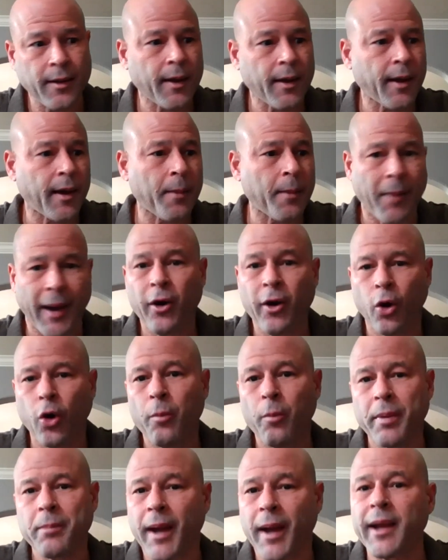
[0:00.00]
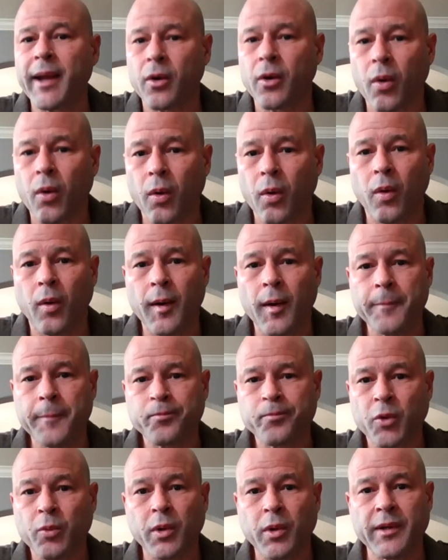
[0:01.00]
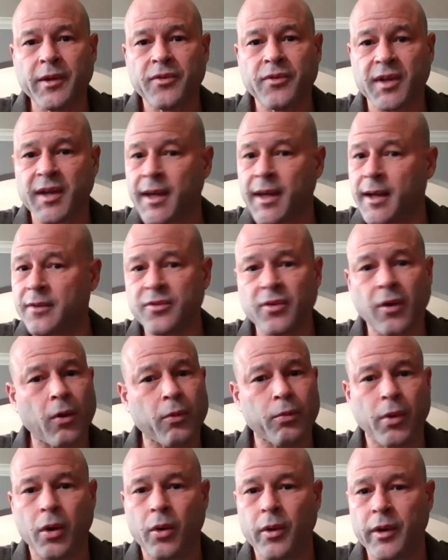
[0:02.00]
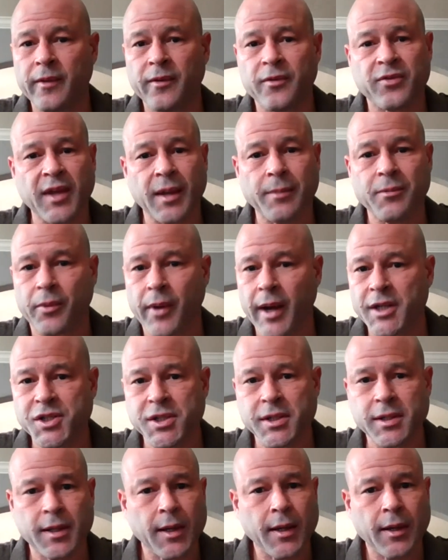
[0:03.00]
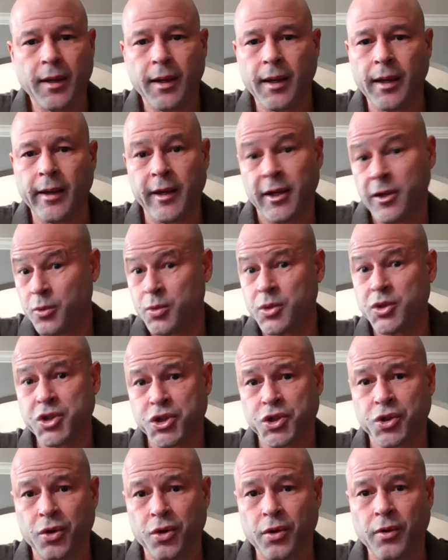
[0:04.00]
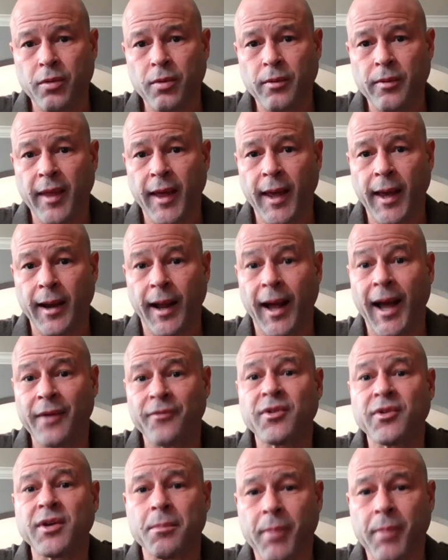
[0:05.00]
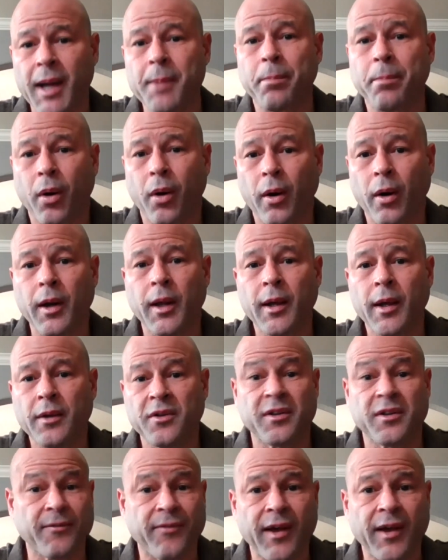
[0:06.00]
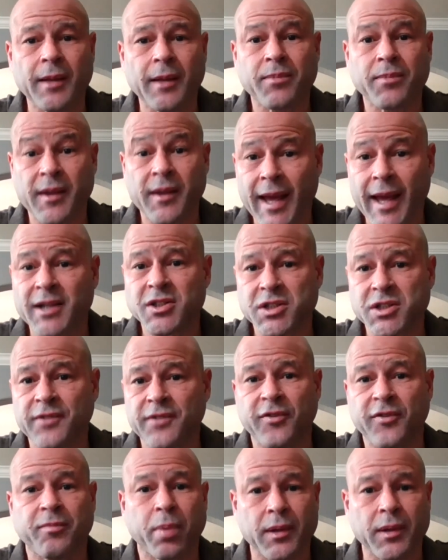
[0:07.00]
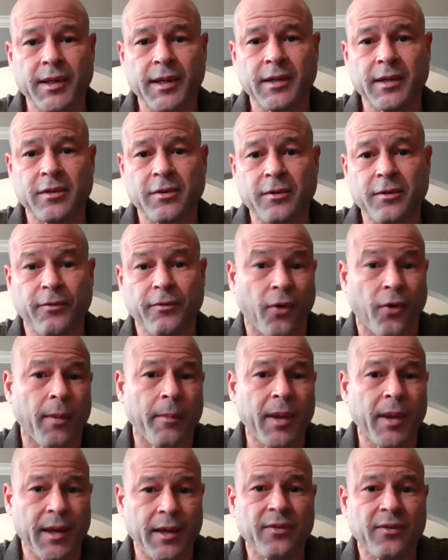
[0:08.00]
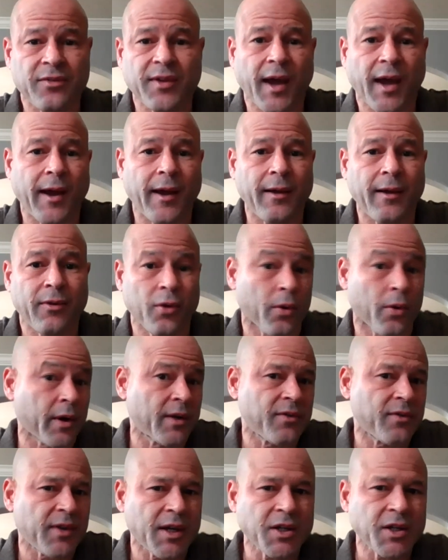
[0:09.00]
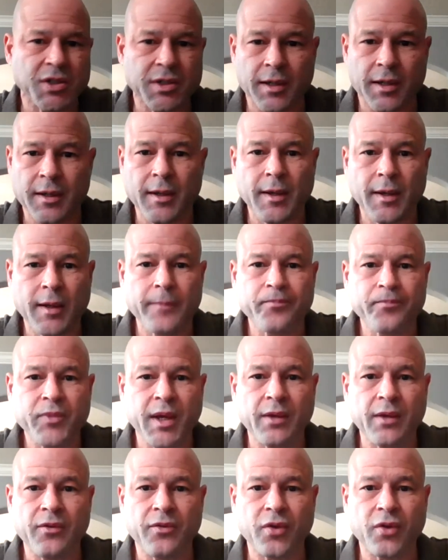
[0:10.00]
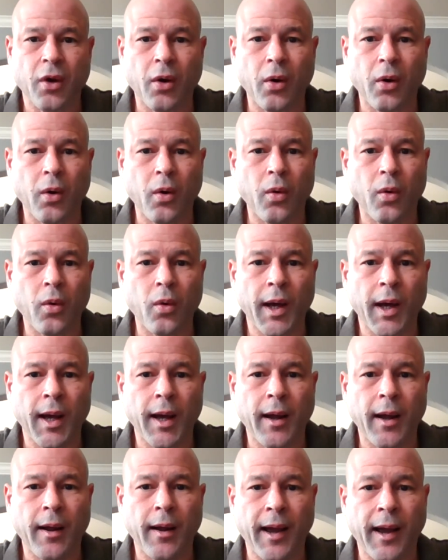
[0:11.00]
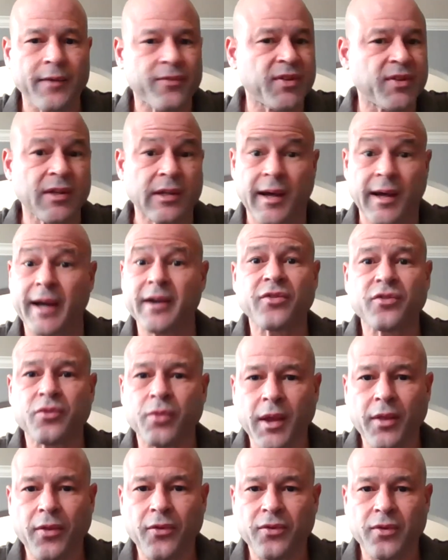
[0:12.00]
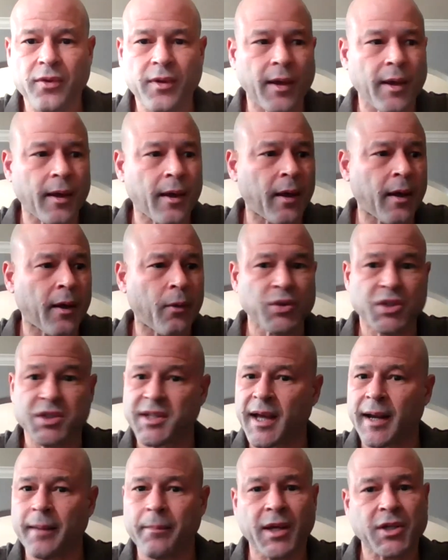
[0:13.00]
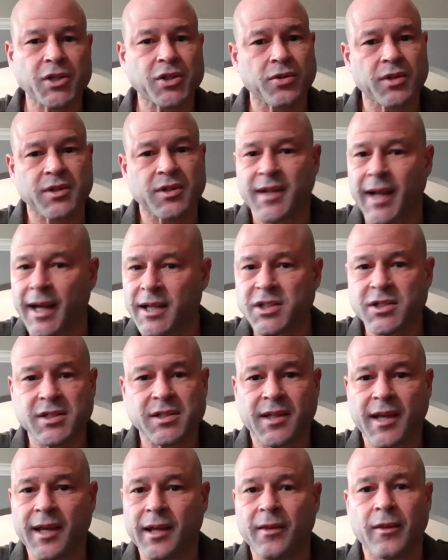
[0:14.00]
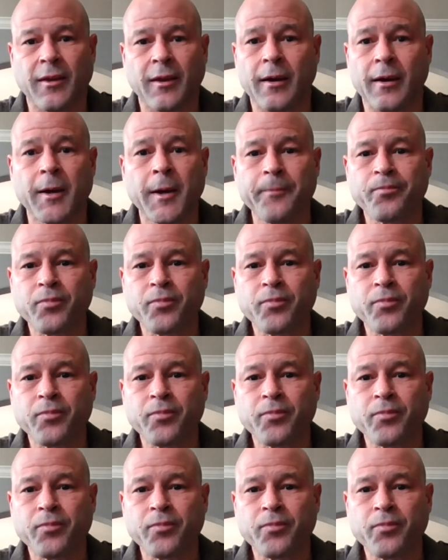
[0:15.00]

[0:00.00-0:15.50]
uh, my hope and my goal really is to get us all rowing in the same direction uh, and to ensure that I've done my part to develop the next chief of police from inside the organization. And so uh, I see a lot of strengths. Uh, we just got to make sure it's not just getting the